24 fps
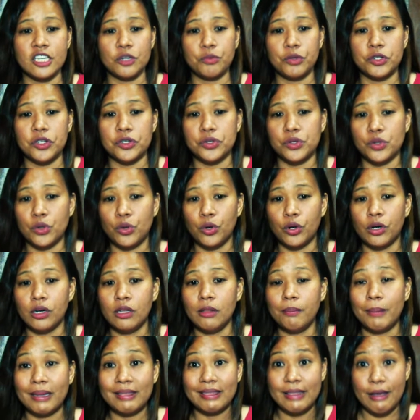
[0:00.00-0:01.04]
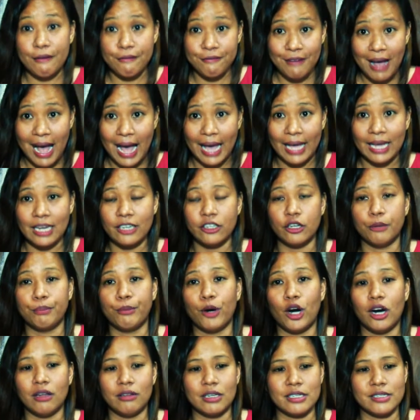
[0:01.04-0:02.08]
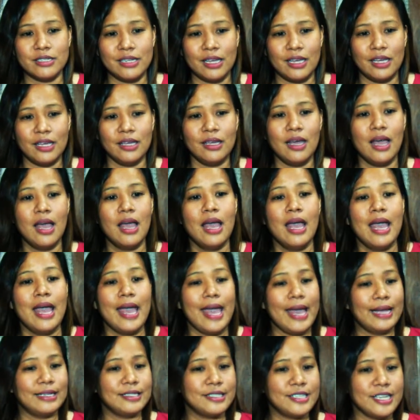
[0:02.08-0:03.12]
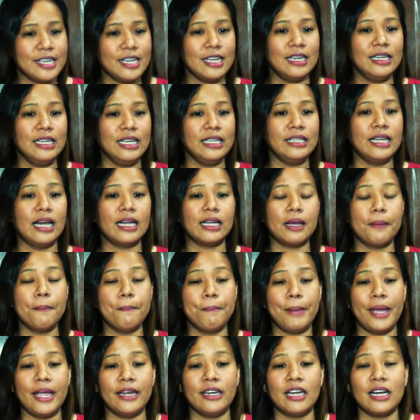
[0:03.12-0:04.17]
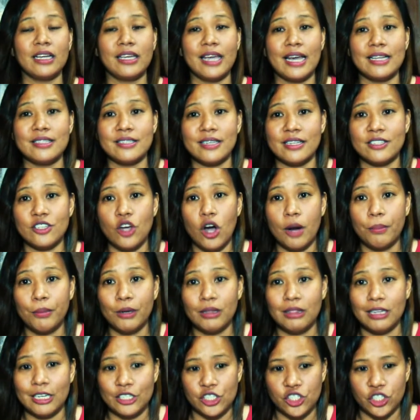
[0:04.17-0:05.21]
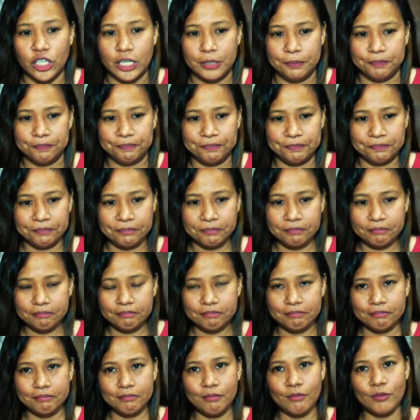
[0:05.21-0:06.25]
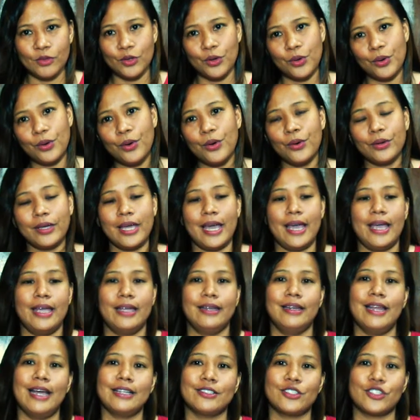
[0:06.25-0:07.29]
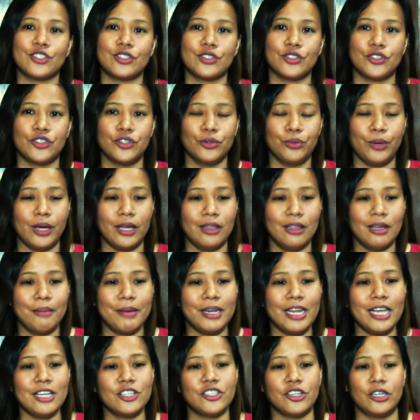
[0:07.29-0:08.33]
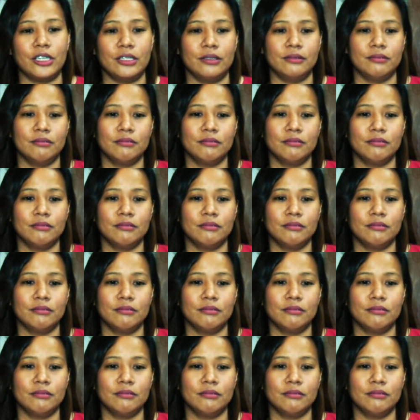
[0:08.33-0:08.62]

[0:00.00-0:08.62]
with the school but defy the policy. And D. Lead a campaign against its abolition. Okay, let's do elimination.